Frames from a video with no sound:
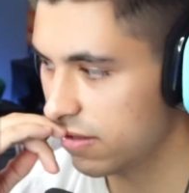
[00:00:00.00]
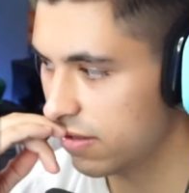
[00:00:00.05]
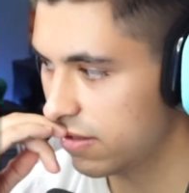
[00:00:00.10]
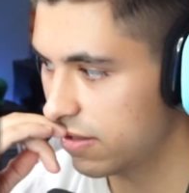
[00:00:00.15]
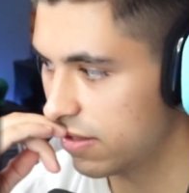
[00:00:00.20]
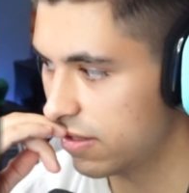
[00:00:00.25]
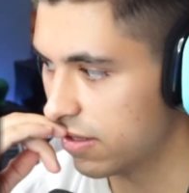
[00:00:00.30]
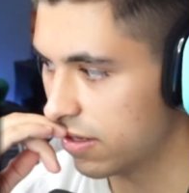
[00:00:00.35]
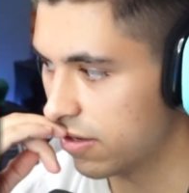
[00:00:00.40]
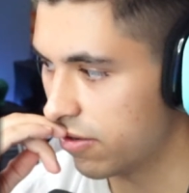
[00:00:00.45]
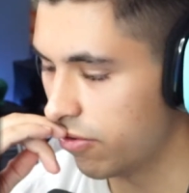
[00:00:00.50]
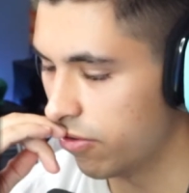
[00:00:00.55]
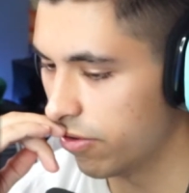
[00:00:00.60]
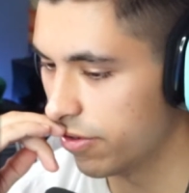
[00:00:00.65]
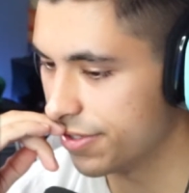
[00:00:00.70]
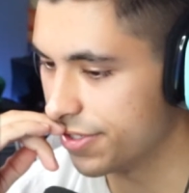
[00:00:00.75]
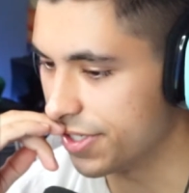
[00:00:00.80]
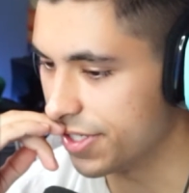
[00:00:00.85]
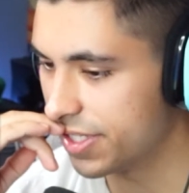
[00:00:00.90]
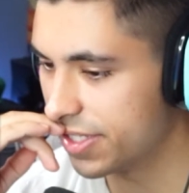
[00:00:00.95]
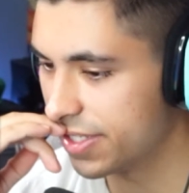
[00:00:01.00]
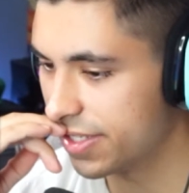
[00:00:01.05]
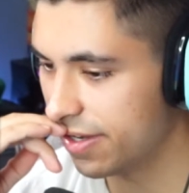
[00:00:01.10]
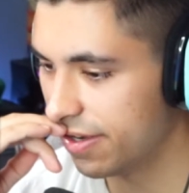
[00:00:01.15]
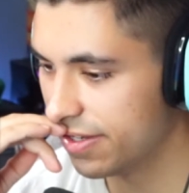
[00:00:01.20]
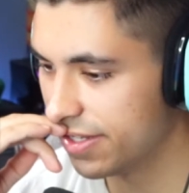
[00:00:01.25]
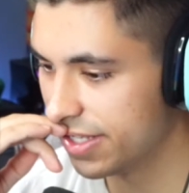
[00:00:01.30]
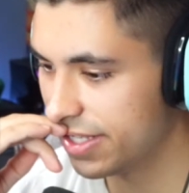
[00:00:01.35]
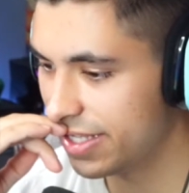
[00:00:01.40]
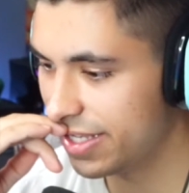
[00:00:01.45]
The gorgeous
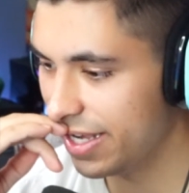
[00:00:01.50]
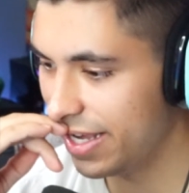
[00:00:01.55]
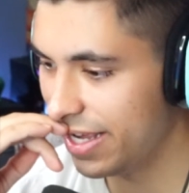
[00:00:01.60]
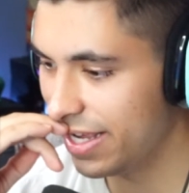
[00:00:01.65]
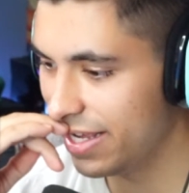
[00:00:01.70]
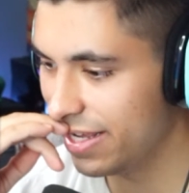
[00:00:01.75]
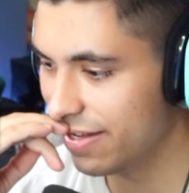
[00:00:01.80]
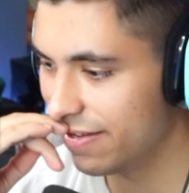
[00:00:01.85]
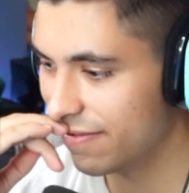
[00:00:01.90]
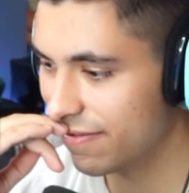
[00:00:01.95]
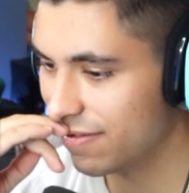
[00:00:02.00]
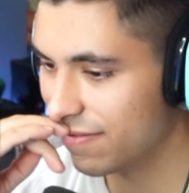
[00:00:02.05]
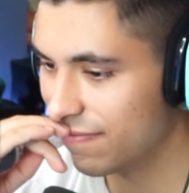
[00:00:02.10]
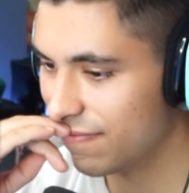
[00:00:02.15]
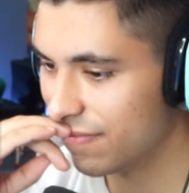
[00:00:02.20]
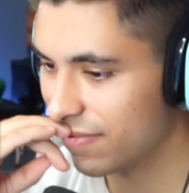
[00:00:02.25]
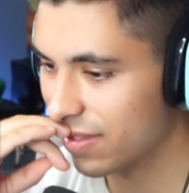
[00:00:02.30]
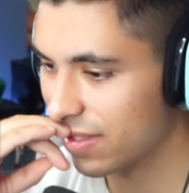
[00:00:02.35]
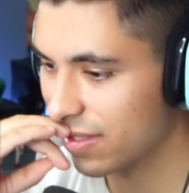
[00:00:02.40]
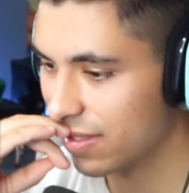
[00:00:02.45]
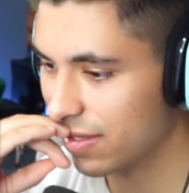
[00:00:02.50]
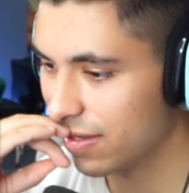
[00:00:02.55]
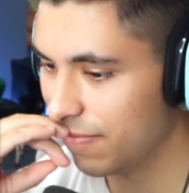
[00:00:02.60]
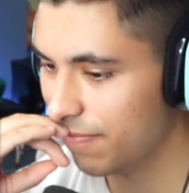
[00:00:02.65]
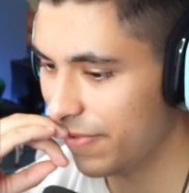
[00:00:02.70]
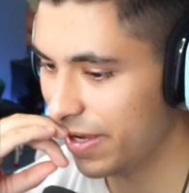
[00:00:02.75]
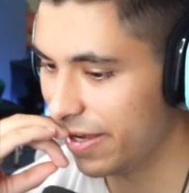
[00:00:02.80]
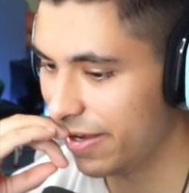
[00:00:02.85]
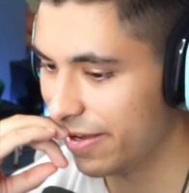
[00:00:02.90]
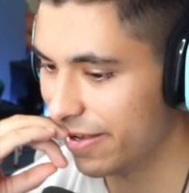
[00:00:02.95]
sunset.
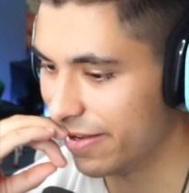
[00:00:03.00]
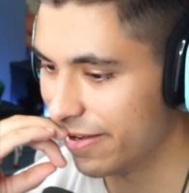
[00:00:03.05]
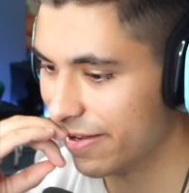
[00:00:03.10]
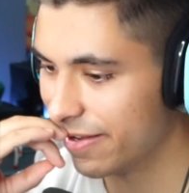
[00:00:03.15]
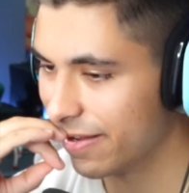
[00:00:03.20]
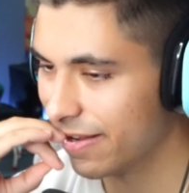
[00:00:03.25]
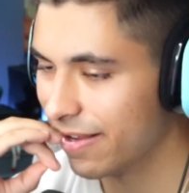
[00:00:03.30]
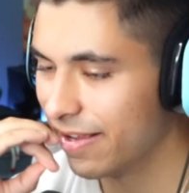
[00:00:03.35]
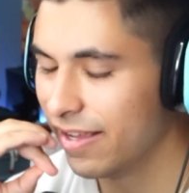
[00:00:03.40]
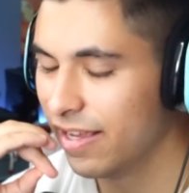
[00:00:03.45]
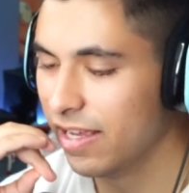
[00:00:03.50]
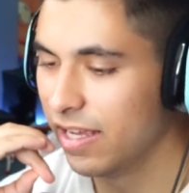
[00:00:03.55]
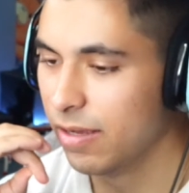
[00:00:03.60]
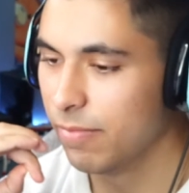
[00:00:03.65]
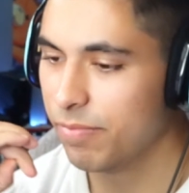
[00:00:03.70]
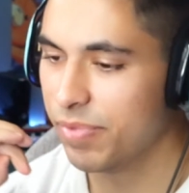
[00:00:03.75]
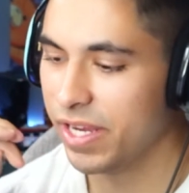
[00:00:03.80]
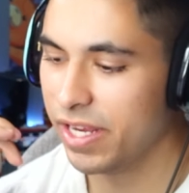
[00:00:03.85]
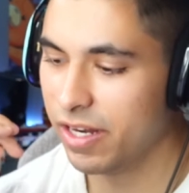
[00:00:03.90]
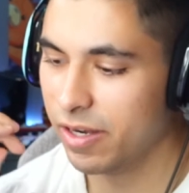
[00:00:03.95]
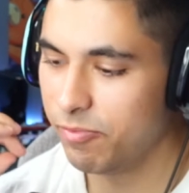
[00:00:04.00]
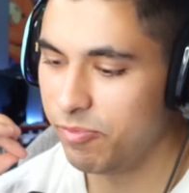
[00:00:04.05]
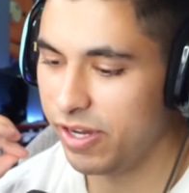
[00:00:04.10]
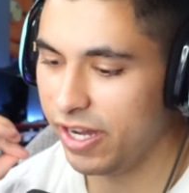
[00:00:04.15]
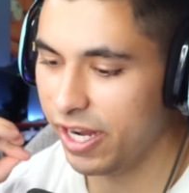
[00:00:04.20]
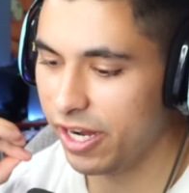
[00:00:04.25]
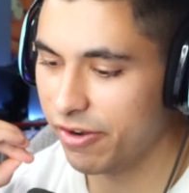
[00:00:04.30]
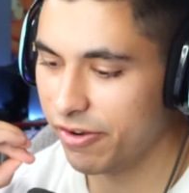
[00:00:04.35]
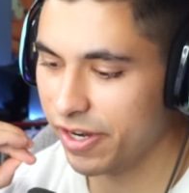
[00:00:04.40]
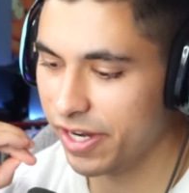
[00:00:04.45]
Man, being a
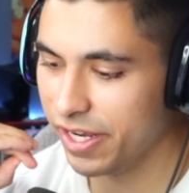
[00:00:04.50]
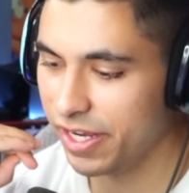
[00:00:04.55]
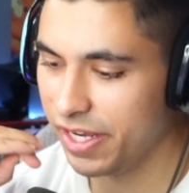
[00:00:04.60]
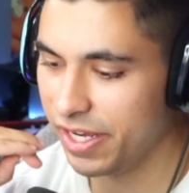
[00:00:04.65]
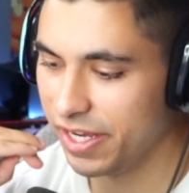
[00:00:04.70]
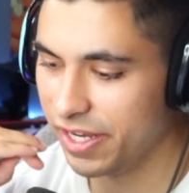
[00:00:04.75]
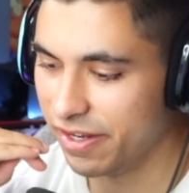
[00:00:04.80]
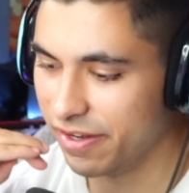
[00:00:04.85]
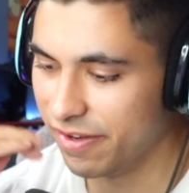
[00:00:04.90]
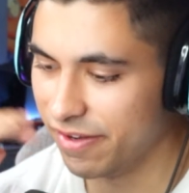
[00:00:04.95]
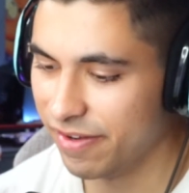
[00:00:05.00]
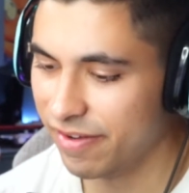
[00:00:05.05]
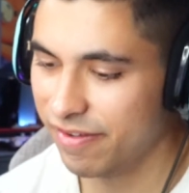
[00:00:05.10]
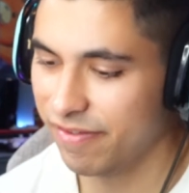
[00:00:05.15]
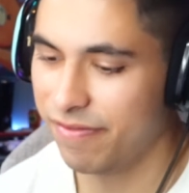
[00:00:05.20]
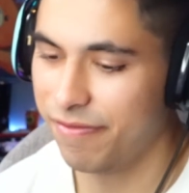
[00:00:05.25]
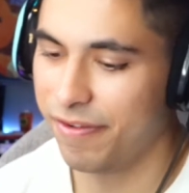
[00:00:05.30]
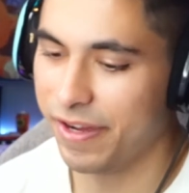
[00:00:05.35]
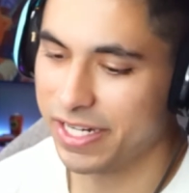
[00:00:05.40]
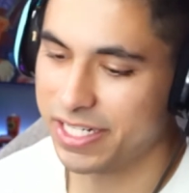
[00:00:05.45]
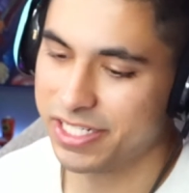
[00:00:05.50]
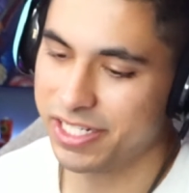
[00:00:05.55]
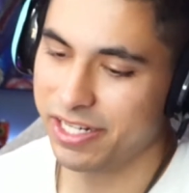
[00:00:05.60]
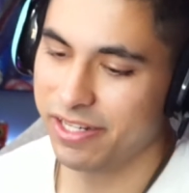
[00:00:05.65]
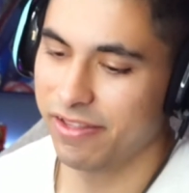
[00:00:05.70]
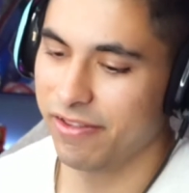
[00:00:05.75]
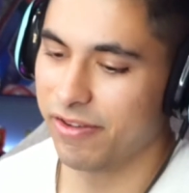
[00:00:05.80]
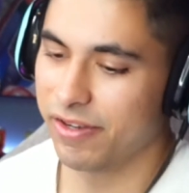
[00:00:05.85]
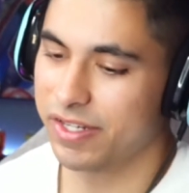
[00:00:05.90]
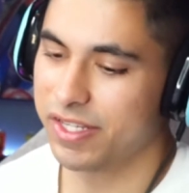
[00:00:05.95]
pirate in
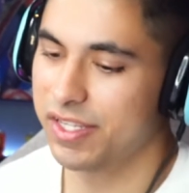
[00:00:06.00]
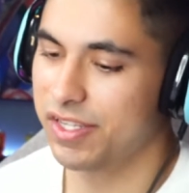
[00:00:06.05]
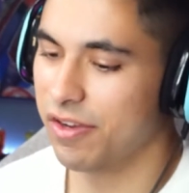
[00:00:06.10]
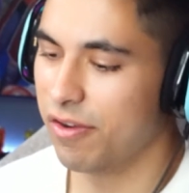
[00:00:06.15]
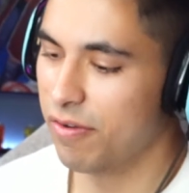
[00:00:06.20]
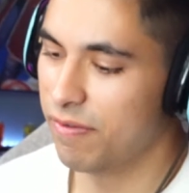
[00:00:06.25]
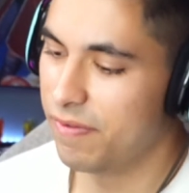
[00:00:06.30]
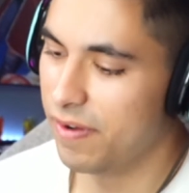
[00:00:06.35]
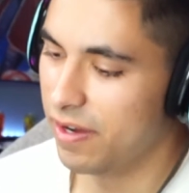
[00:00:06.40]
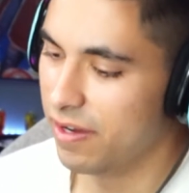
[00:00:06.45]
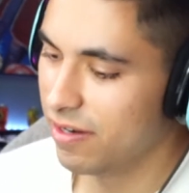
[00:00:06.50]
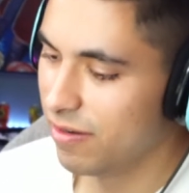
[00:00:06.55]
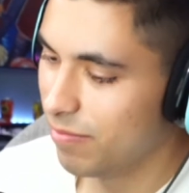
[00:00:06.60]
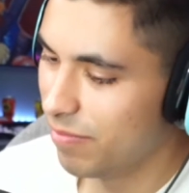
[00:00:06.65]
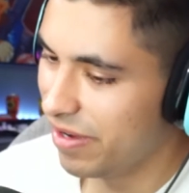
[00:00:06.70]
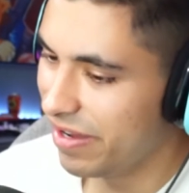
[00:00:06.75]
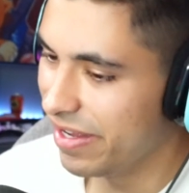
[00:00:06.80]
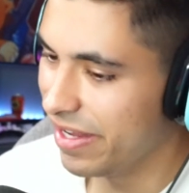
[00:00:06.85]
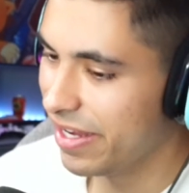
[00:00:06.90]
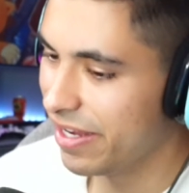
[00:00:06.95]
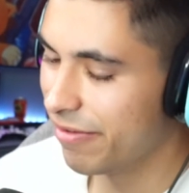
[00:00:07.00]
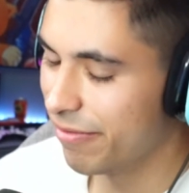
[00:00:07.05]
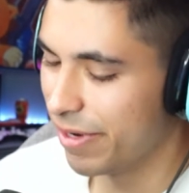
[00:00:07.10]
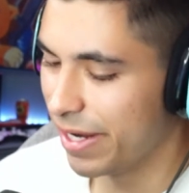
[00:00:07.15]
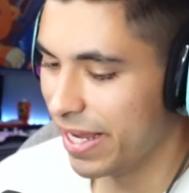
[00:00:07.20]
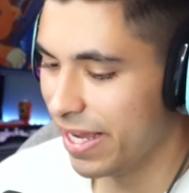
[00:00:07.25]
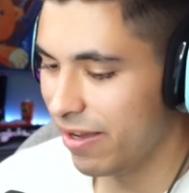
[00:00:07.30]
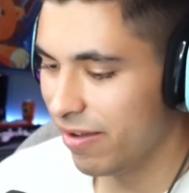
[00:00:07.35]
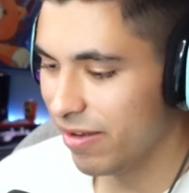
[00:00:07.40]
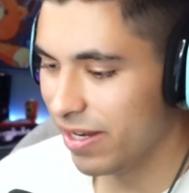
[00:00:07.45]
fiction looks so fun, but in
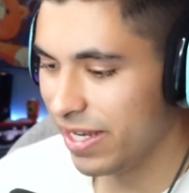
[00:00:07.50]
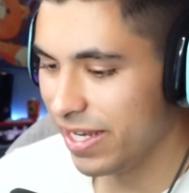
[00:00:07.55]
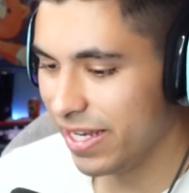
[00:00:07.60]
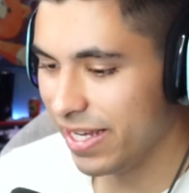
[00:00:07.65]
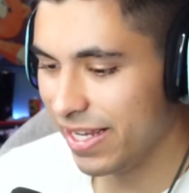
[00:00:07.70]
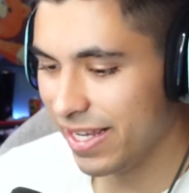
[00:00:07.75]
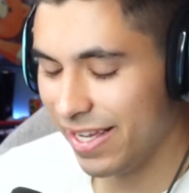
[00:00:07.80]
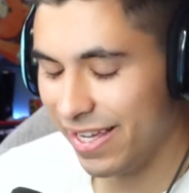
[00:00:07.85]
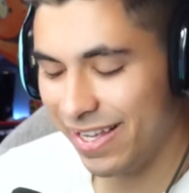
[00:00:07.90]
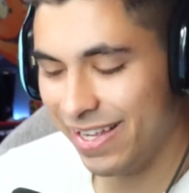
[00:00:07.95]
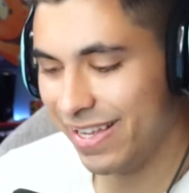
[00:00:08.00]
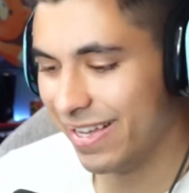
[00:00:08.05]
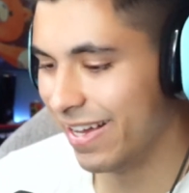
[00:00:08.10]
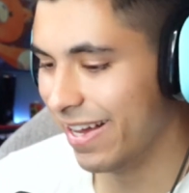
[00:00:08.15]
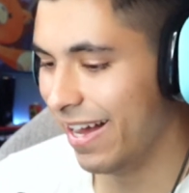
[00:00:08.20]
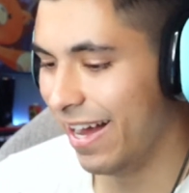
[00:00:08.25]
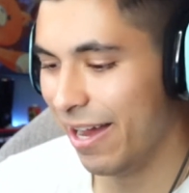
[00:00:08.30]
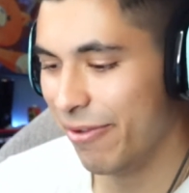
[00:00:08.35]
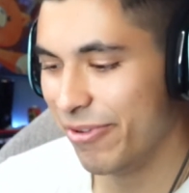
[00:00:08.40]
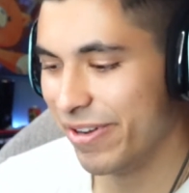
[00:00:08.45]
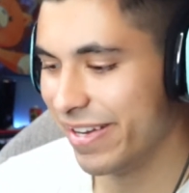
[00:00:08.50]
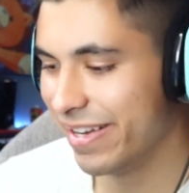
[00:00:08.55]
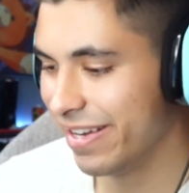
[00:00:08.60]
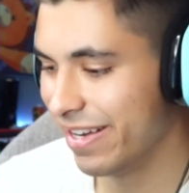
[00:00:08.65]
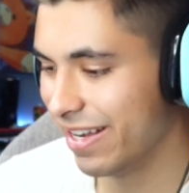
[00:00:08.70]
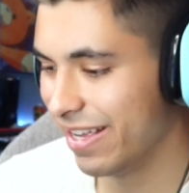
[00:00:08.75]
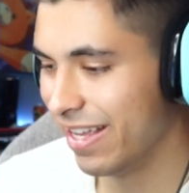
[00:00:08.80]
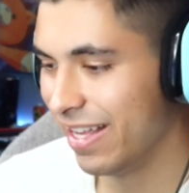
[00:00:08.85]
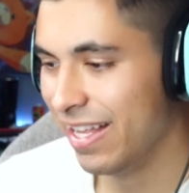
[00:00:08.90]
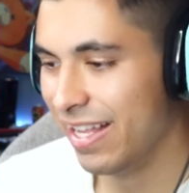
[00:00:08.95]
reality, I would
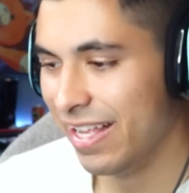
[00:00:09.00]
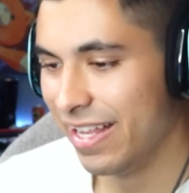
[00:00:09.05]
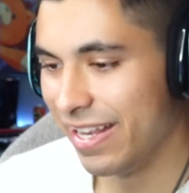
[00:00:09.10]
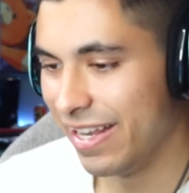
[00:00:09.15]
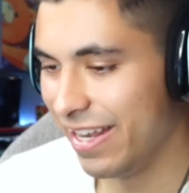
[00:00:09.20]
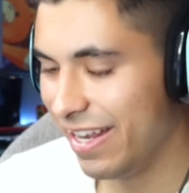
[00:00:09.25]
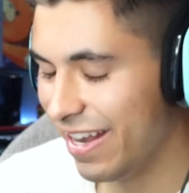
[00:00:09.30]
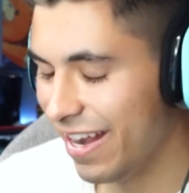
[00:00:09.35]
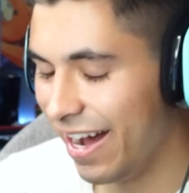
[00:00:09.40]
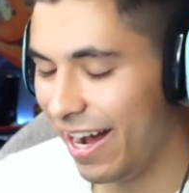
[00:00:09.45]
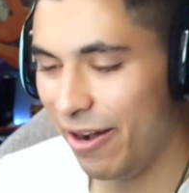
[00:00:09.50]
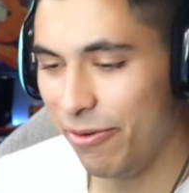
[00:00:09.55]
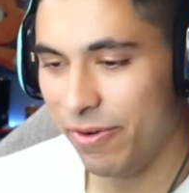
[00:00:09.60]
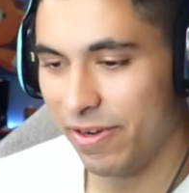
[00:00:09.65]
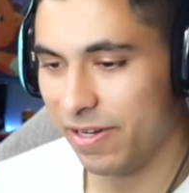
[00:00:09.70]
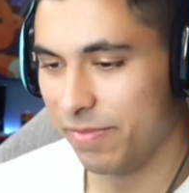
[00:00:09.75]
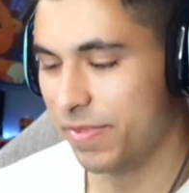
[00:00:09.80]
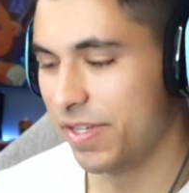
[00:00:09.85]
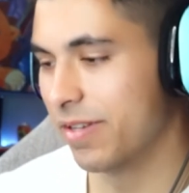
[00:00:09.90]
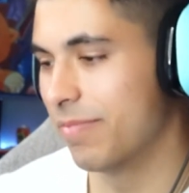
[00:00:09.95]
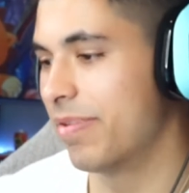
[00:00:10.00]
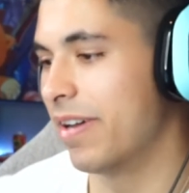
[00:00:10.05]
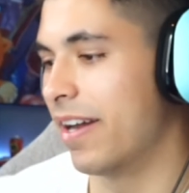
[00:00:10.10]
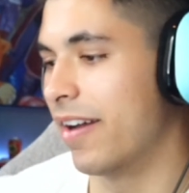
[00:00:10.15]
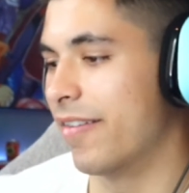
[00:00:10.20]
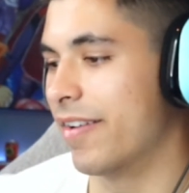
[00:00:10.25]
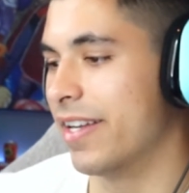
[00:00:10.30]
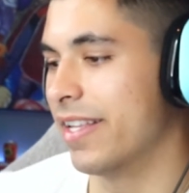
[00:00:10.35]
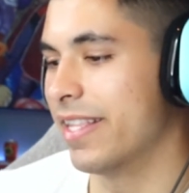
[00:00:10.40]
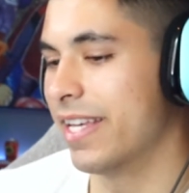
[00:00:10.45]
not want to be a pirate.